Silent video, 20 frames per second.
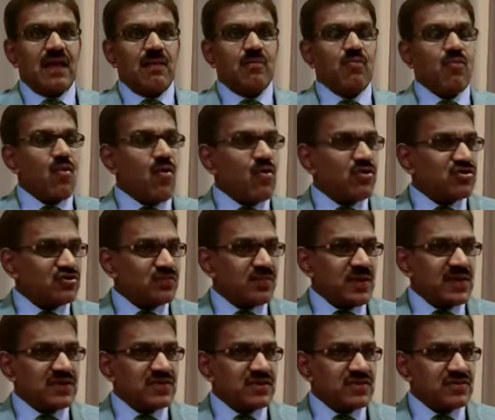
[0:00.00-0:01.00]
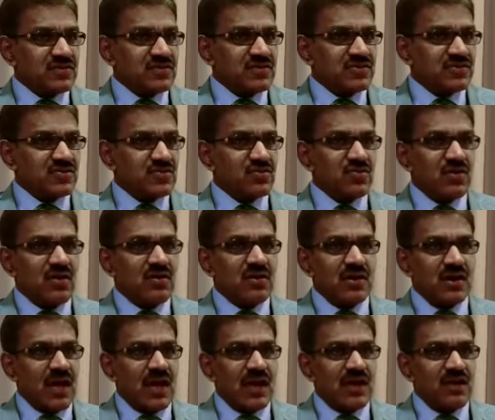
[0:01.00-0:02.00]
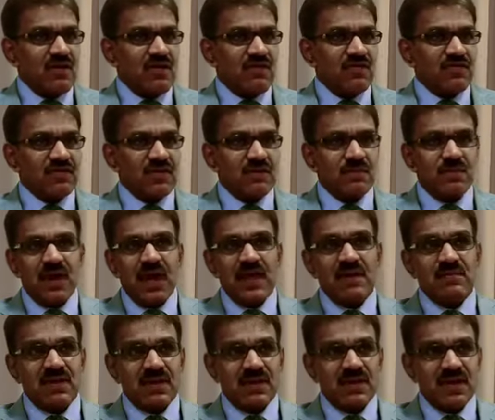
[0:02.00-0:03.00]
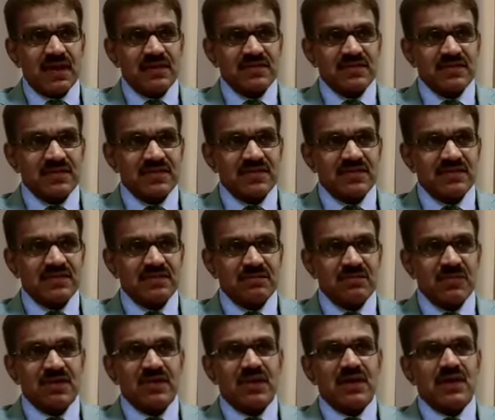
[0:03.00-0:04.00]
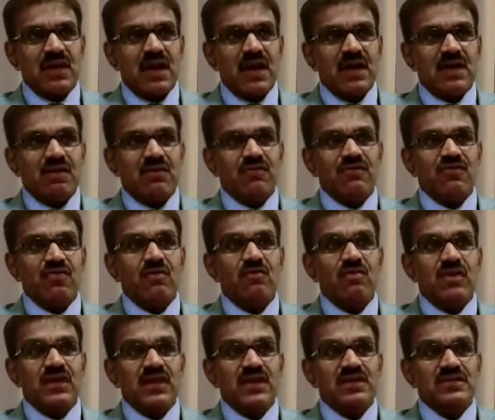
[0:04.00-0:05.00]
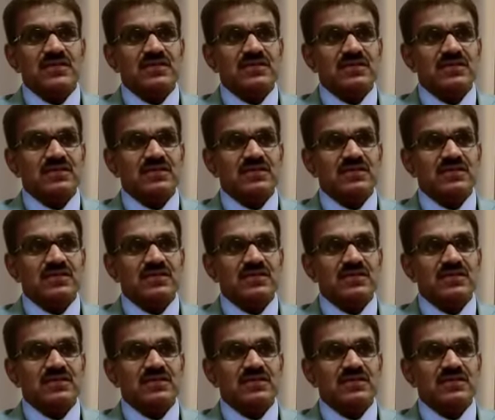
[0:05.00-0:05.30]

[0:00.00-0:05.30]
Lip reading: Most patients do not die of the primary cancer, but they die of complications